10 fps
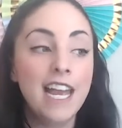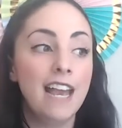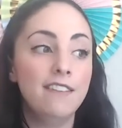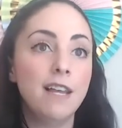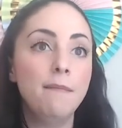
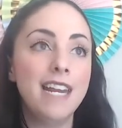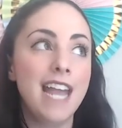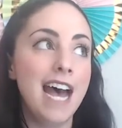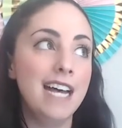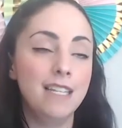If somebody
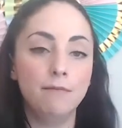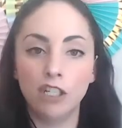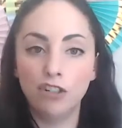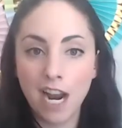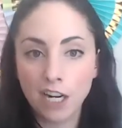has some
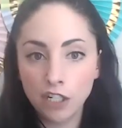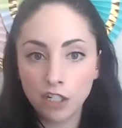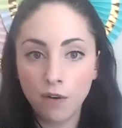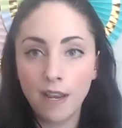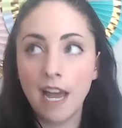distractions
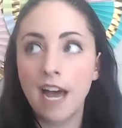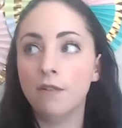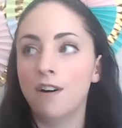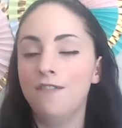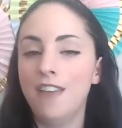going on,
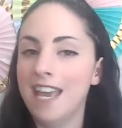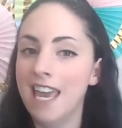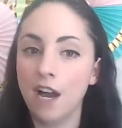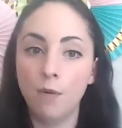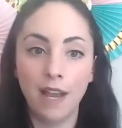or if they
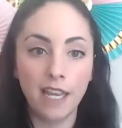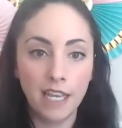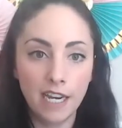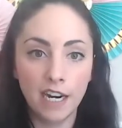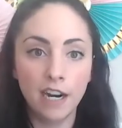can't quite
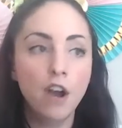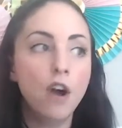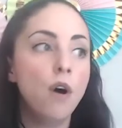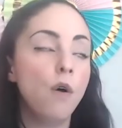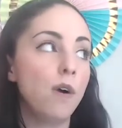hear,
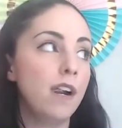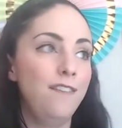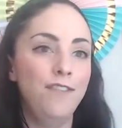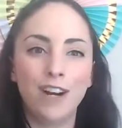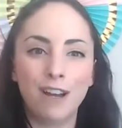or
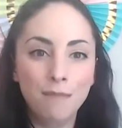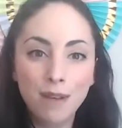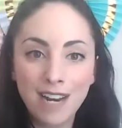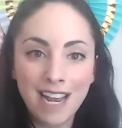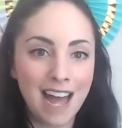if they're
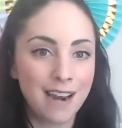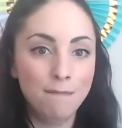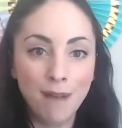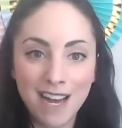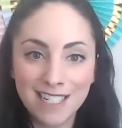commuting on a
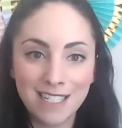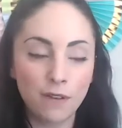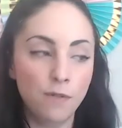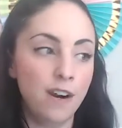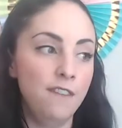bus,
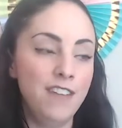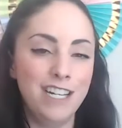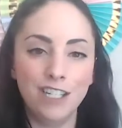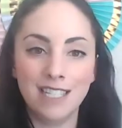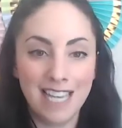or if they
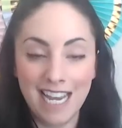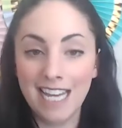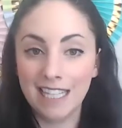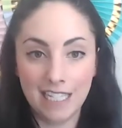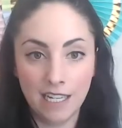just
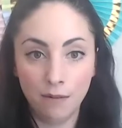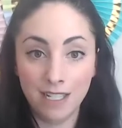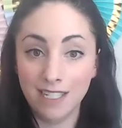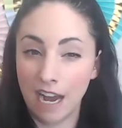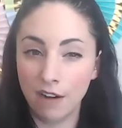can't listen
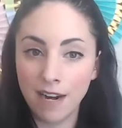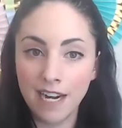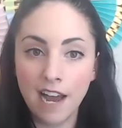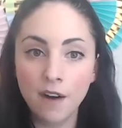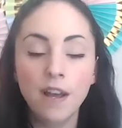with sound right
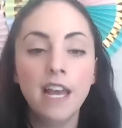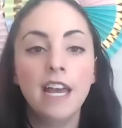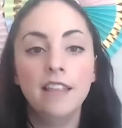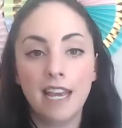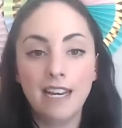now,
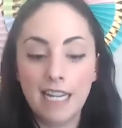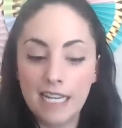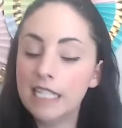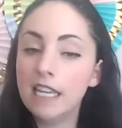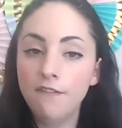they can
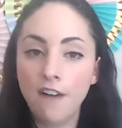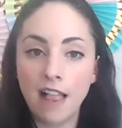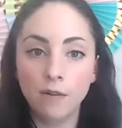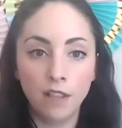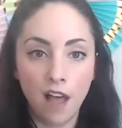easily
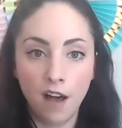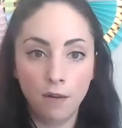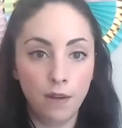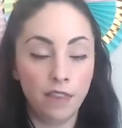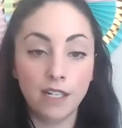follow along
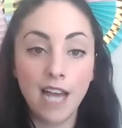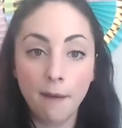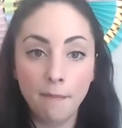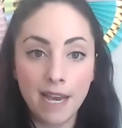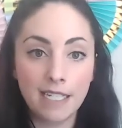with the
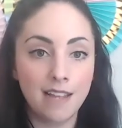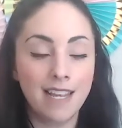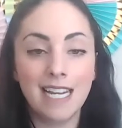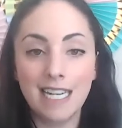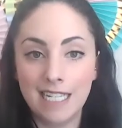topics, and they
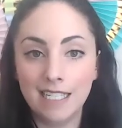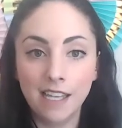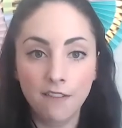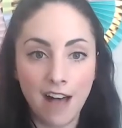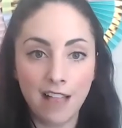can
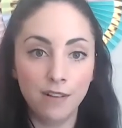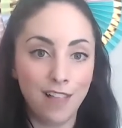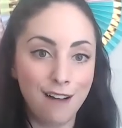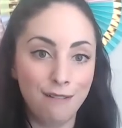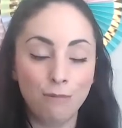easily follow
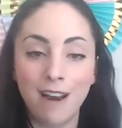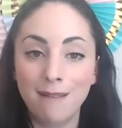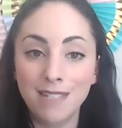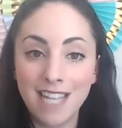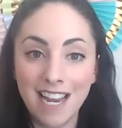along with what
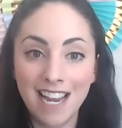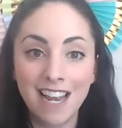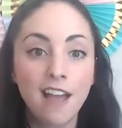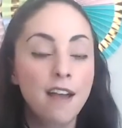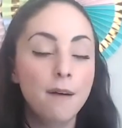I'm saying
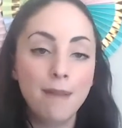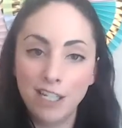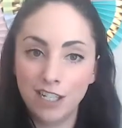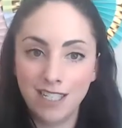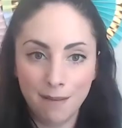by
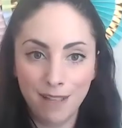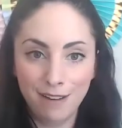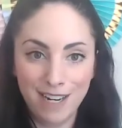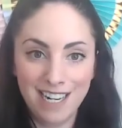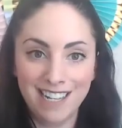just simply
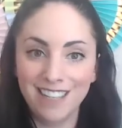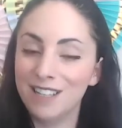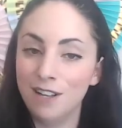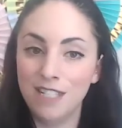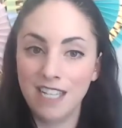reading the
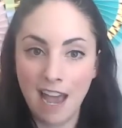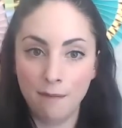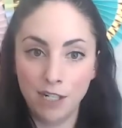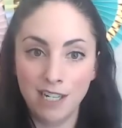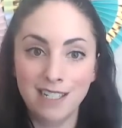closed
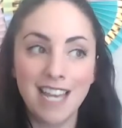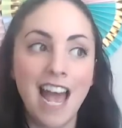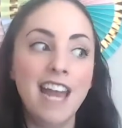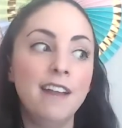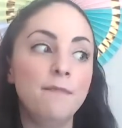captions.
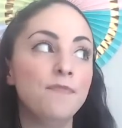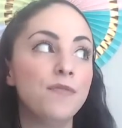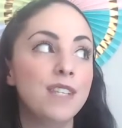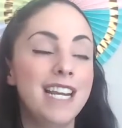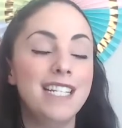And
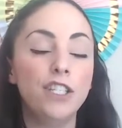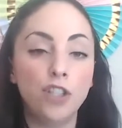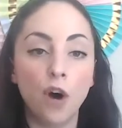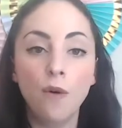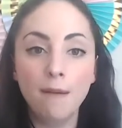it's
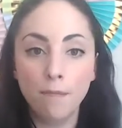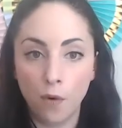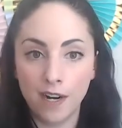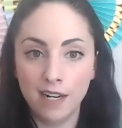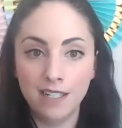so
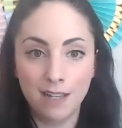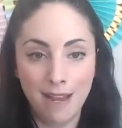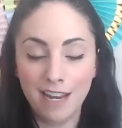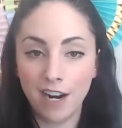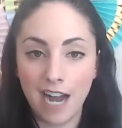important to
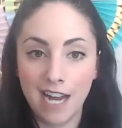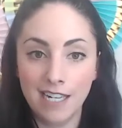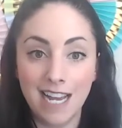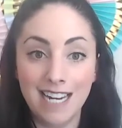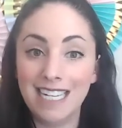make your
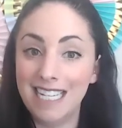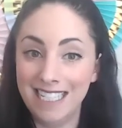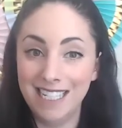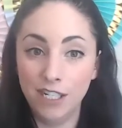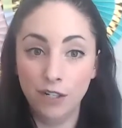content
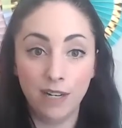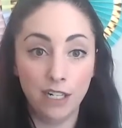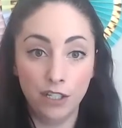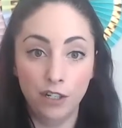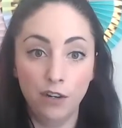easy to
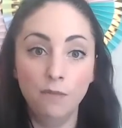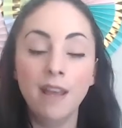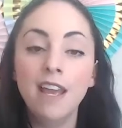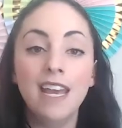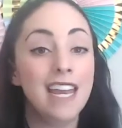consume
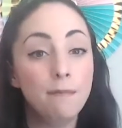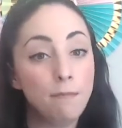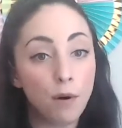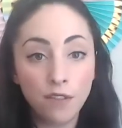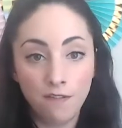in
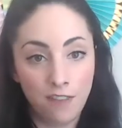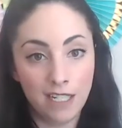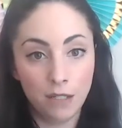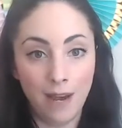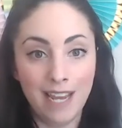both of
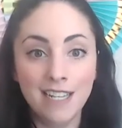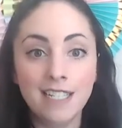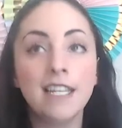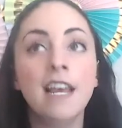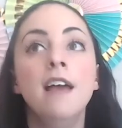these
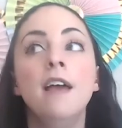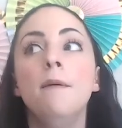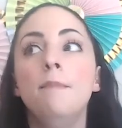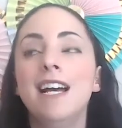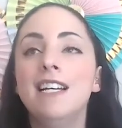ways,
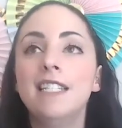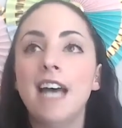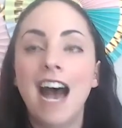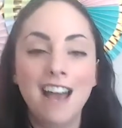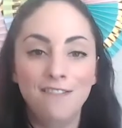because
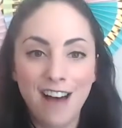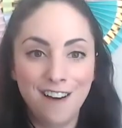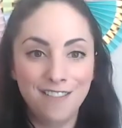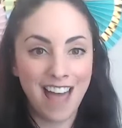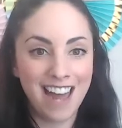I
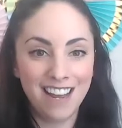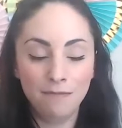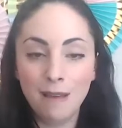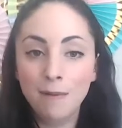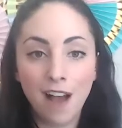found if
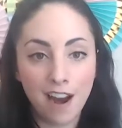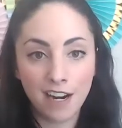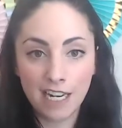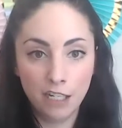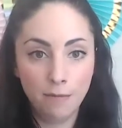people aren't
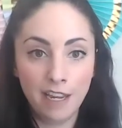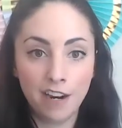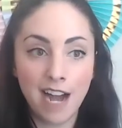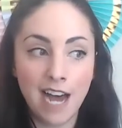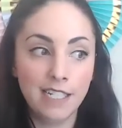consuming your
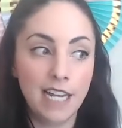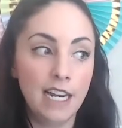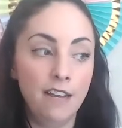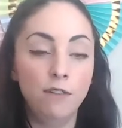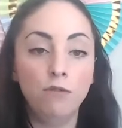content,
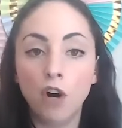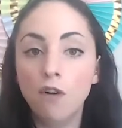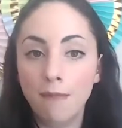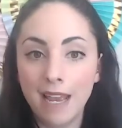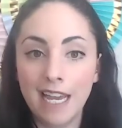if you
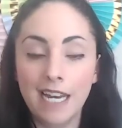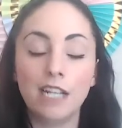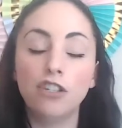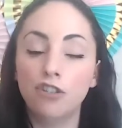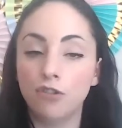don't make it
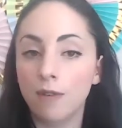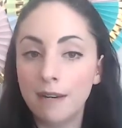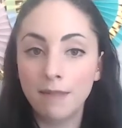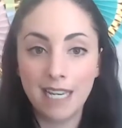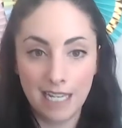
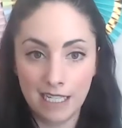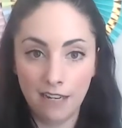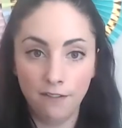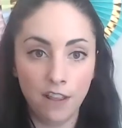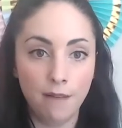extremely
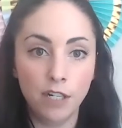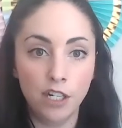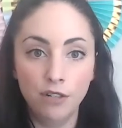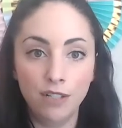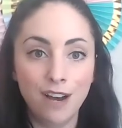easy for them to
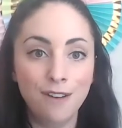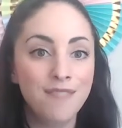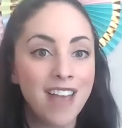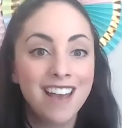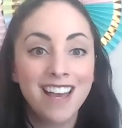do so,
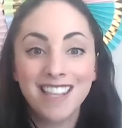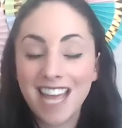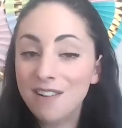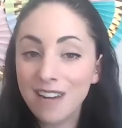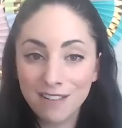they
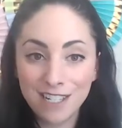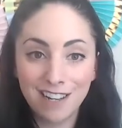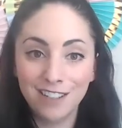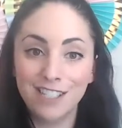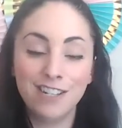don't get
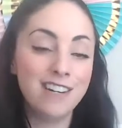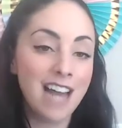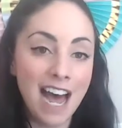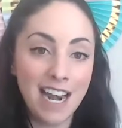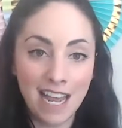results. They're
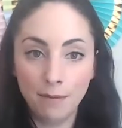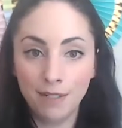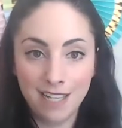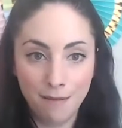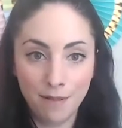not able
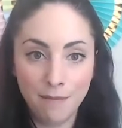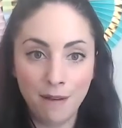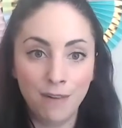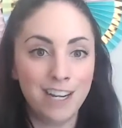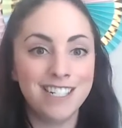to
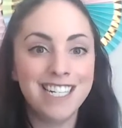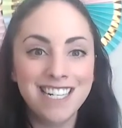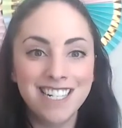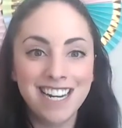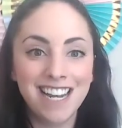implement what you're
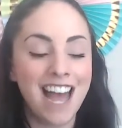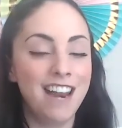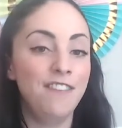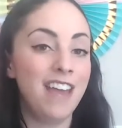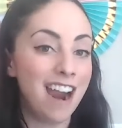teaching. And
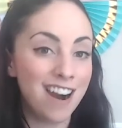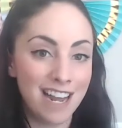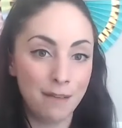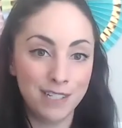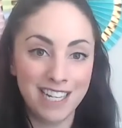if they aren't
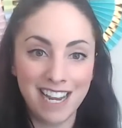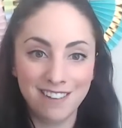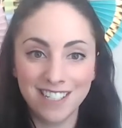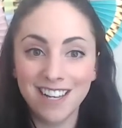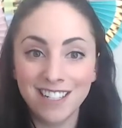able to get
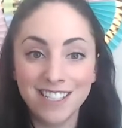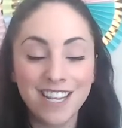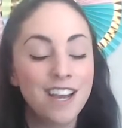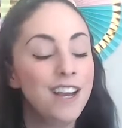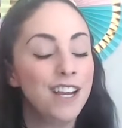results,
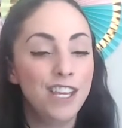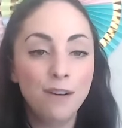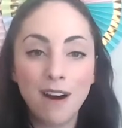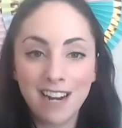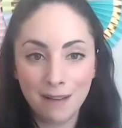you
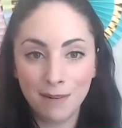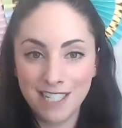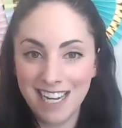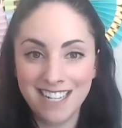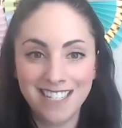aren't able
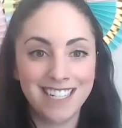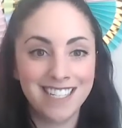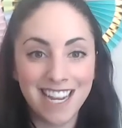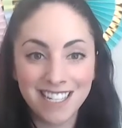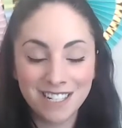to get
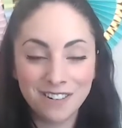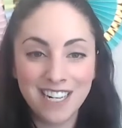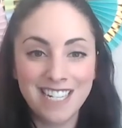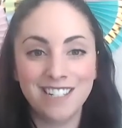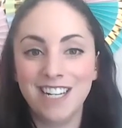success
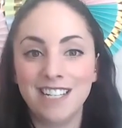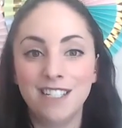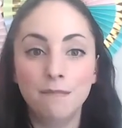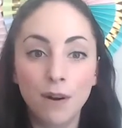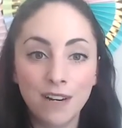stories or
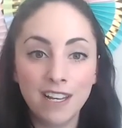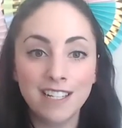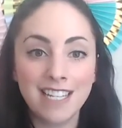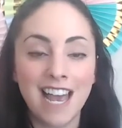testimonials.